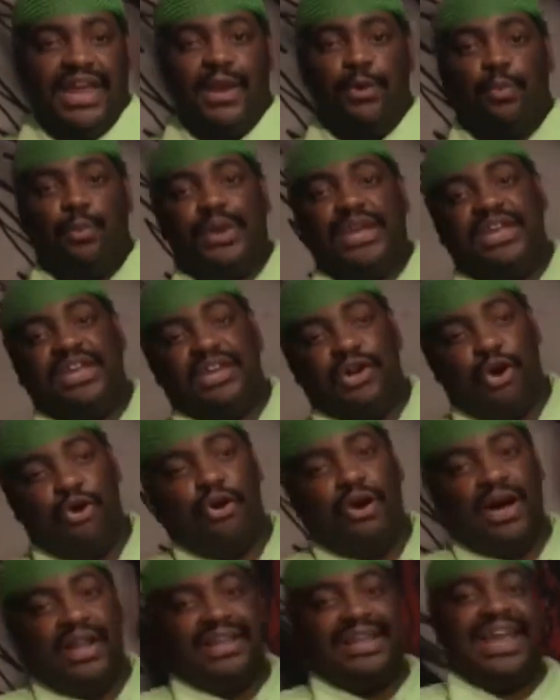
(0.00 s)
and we
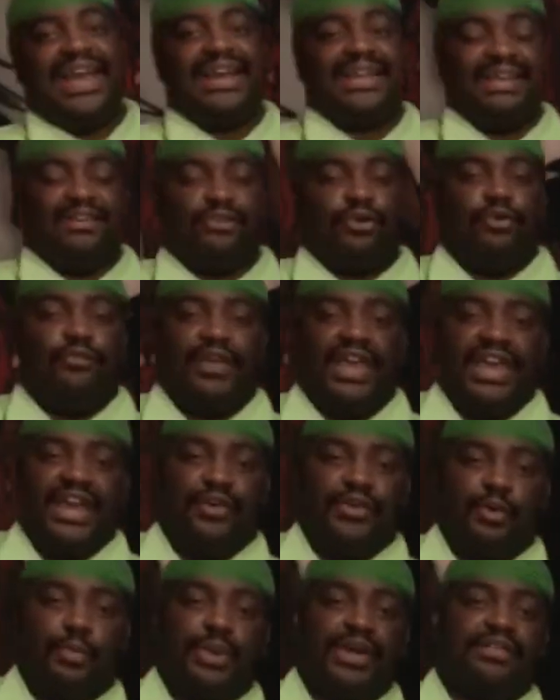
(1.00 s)
are landless over
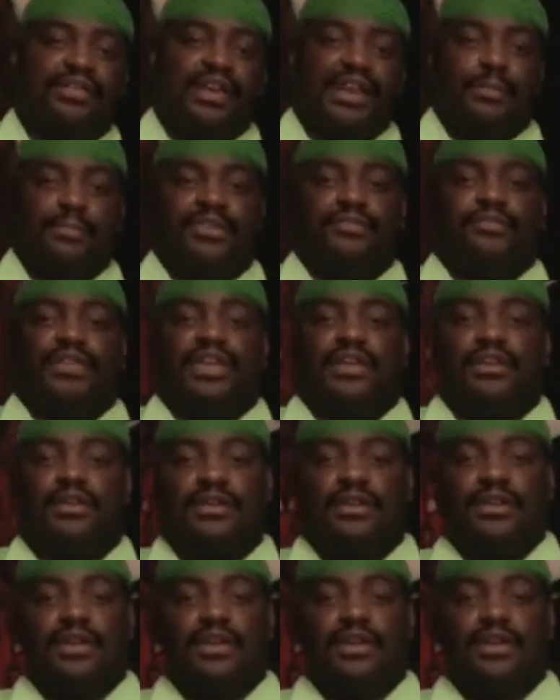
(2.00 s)
here in the Western Hemisphere.